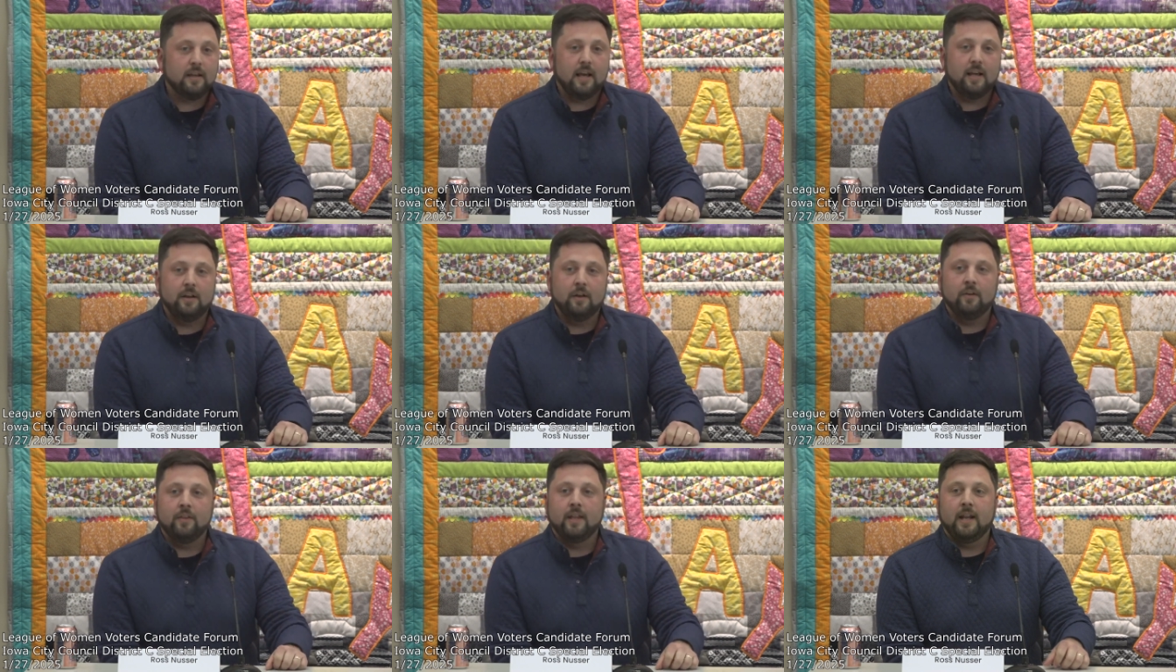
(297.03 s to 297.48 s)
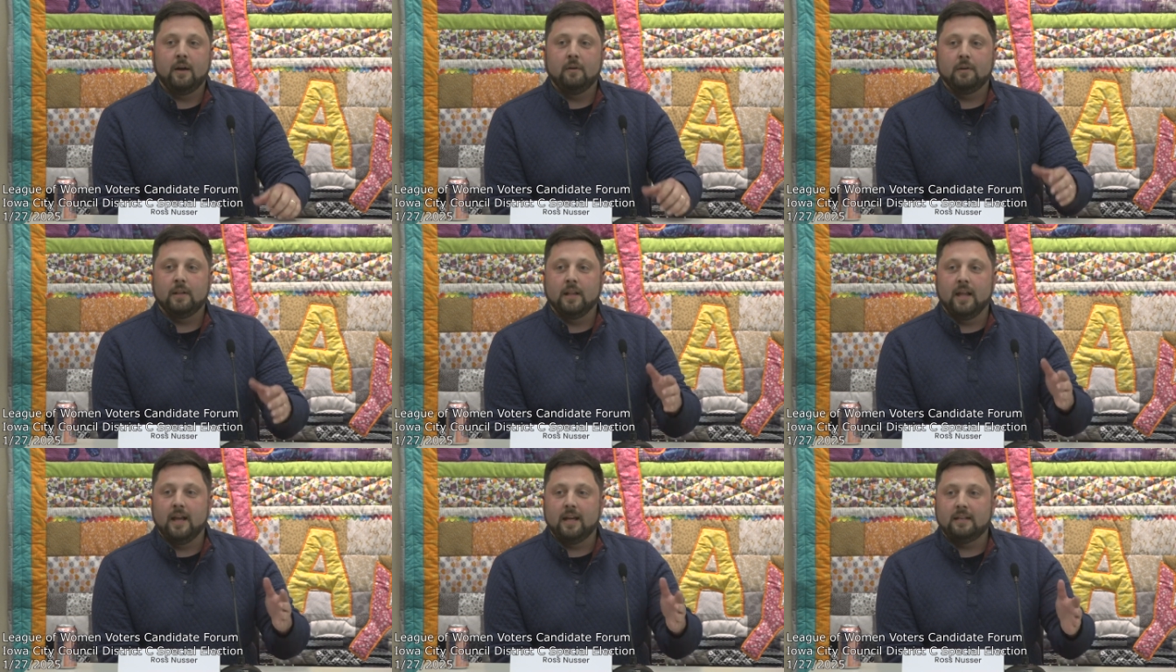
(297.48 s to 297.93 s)
I know that I
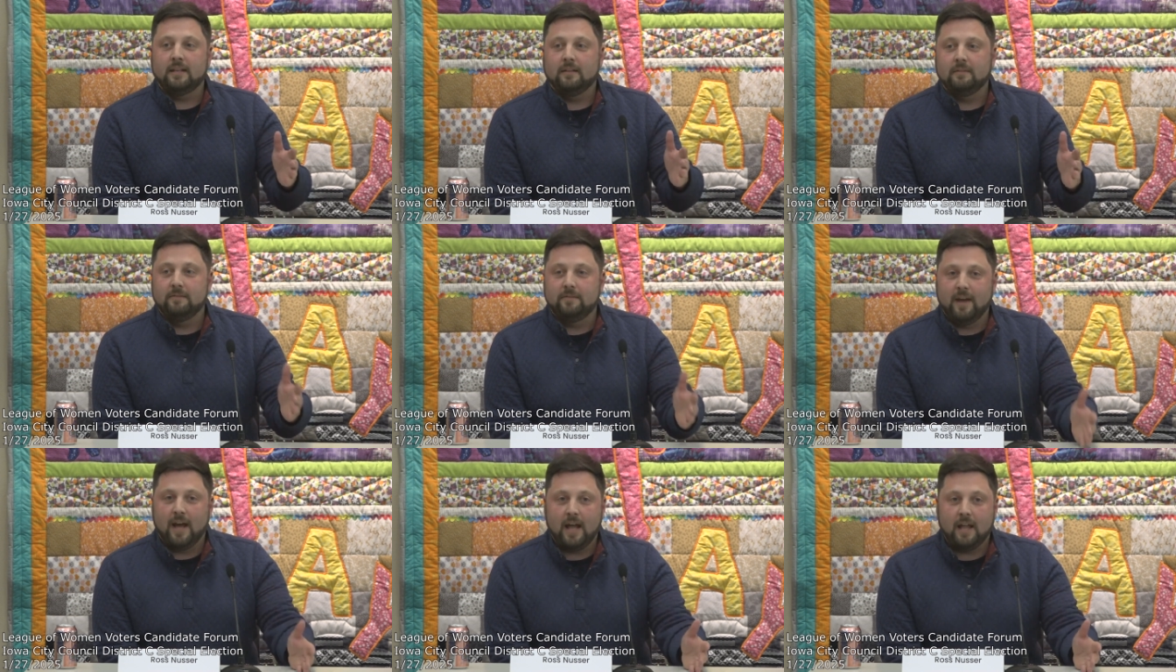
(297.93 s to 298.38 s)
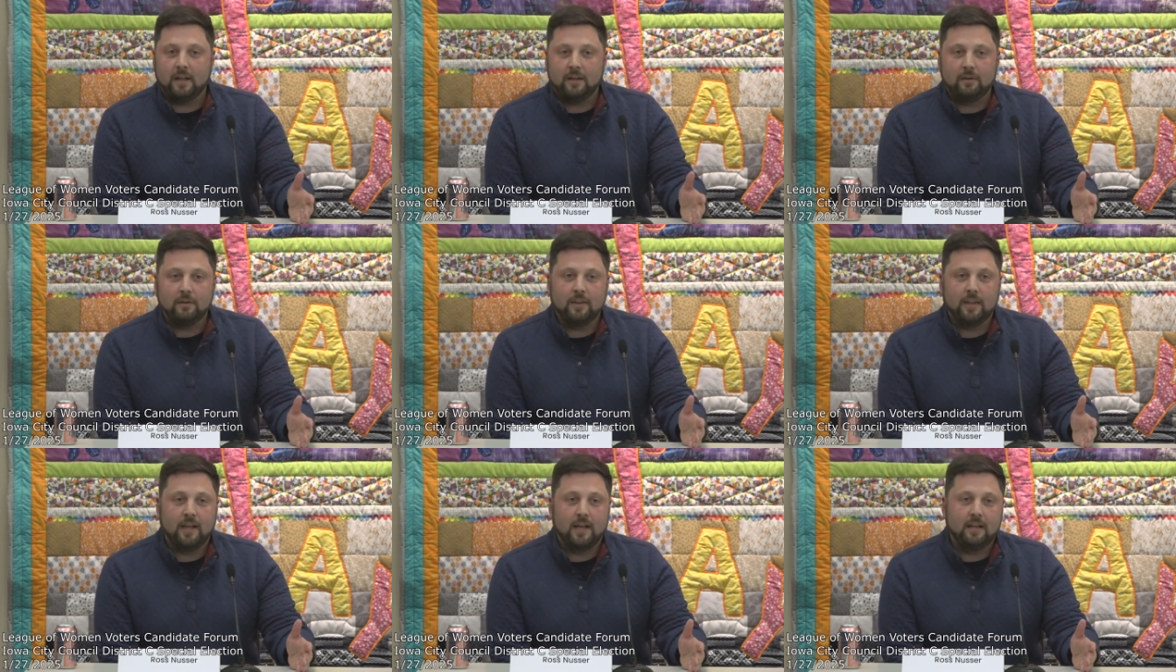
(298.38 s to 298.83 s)
would like to
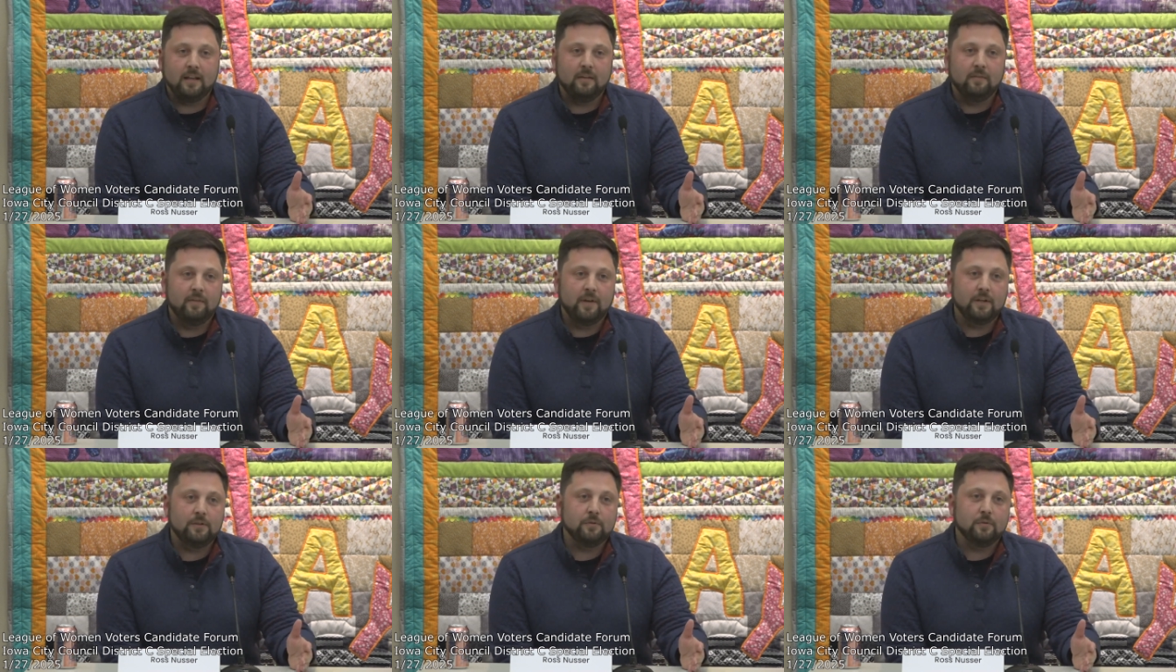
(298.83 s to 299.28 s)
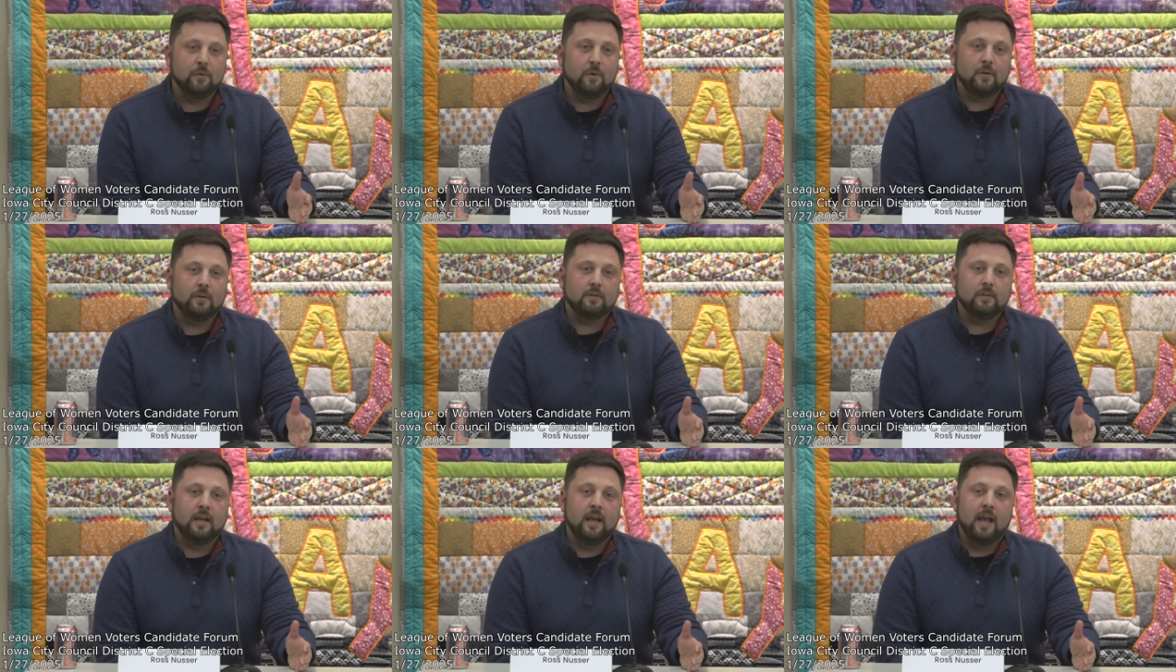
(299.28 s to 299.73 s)
value the
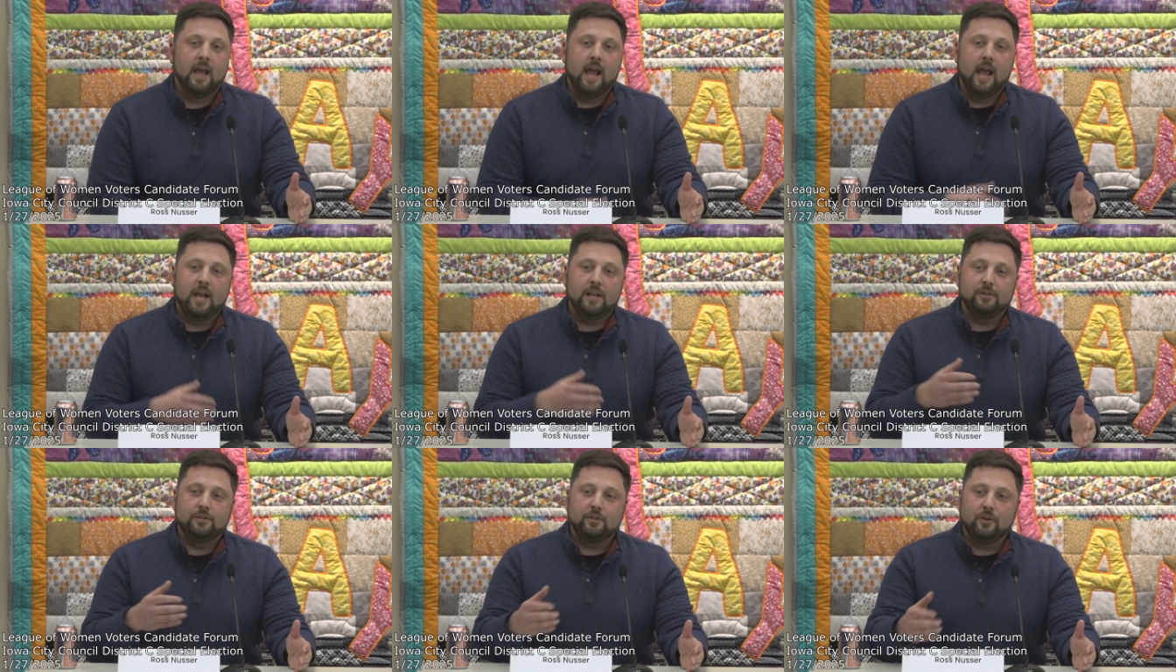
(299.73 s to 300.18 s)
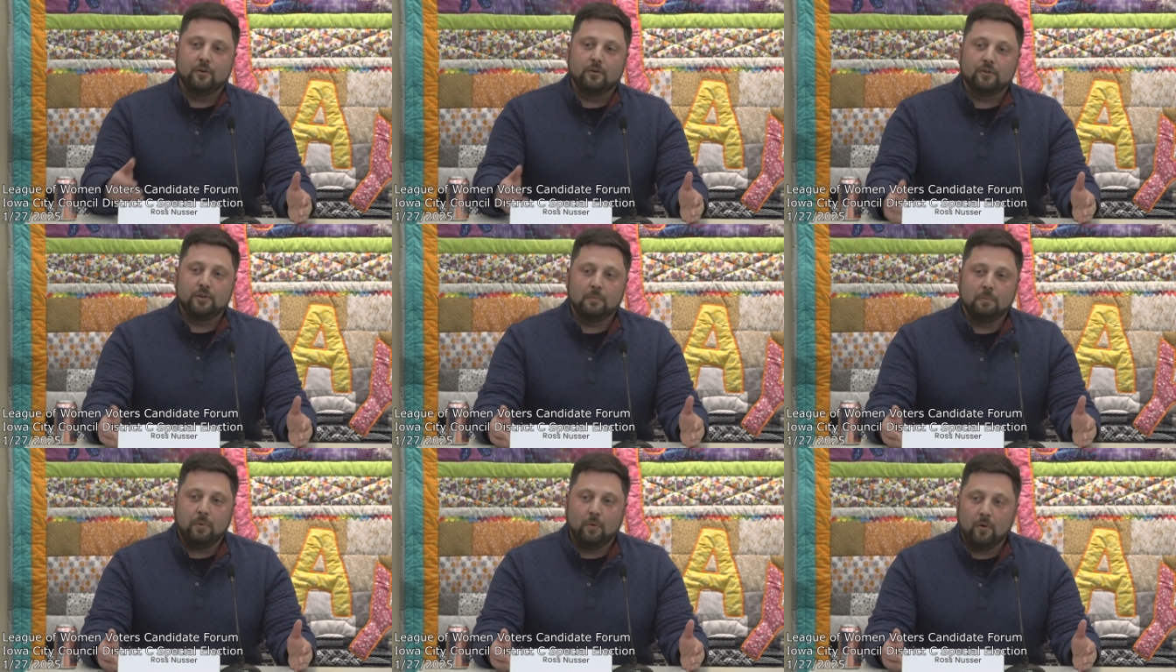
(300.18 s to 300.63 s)
individuals and show
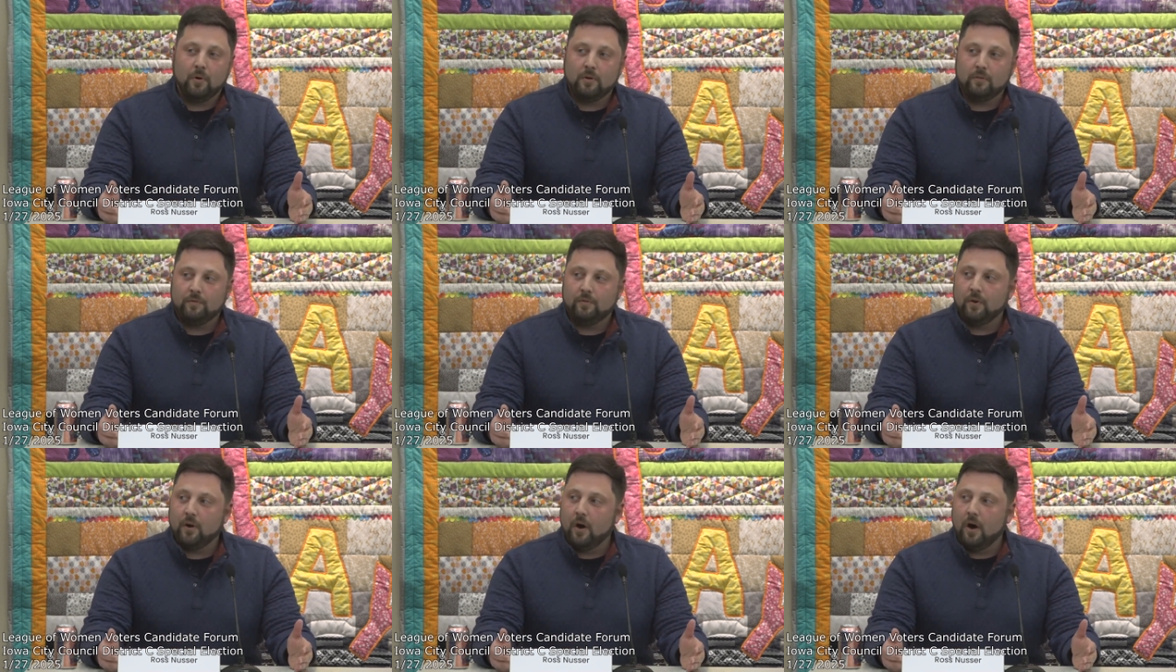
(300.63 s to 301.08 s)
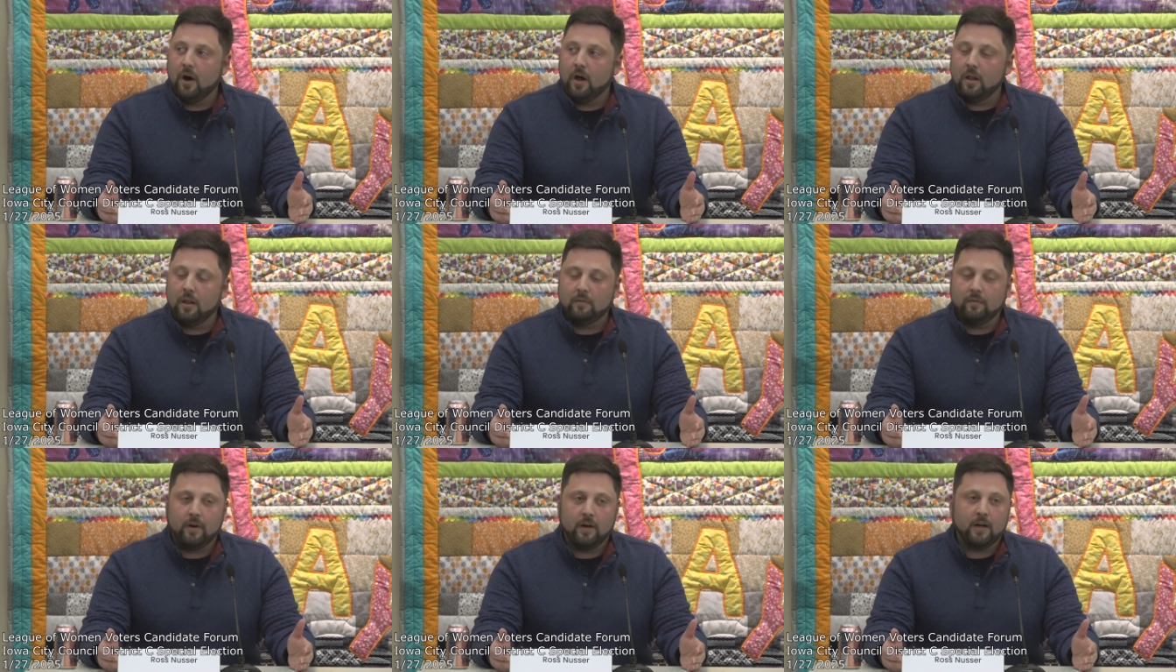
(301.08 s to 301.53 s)
support for
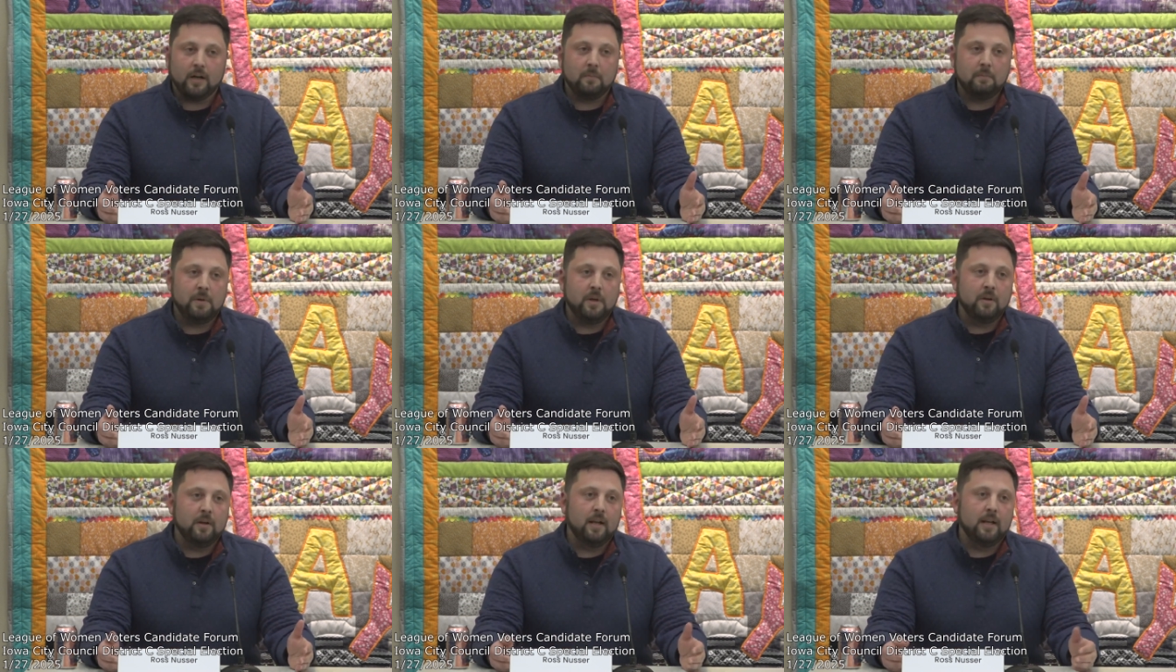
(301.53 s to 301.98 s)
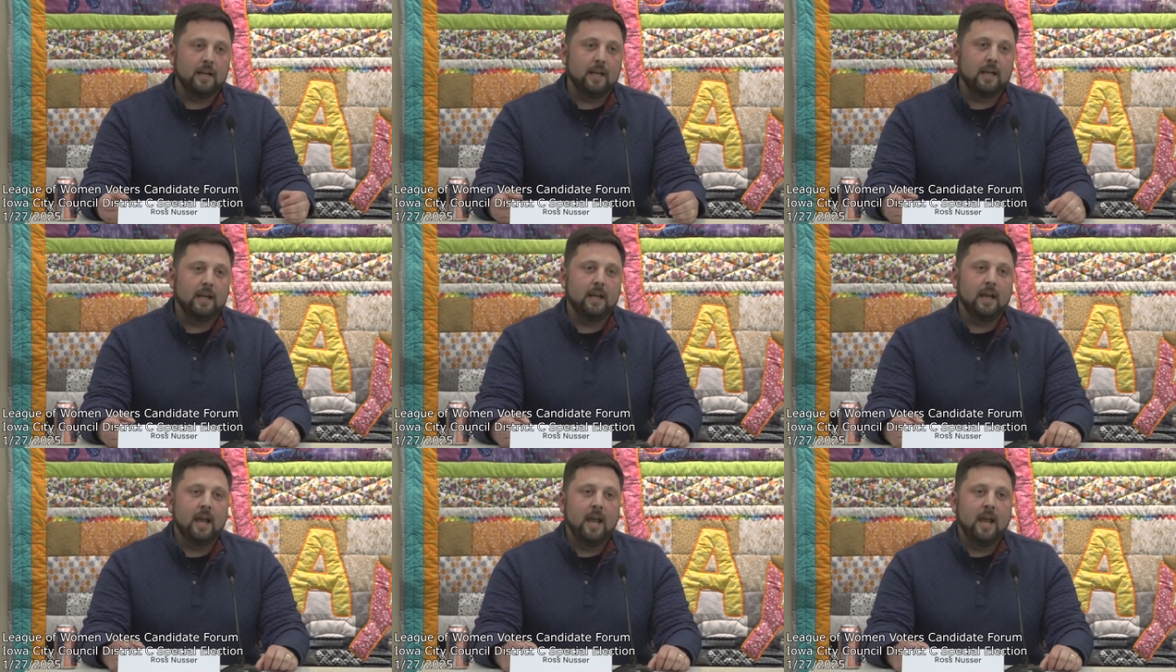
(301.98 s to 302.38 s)
all of our community,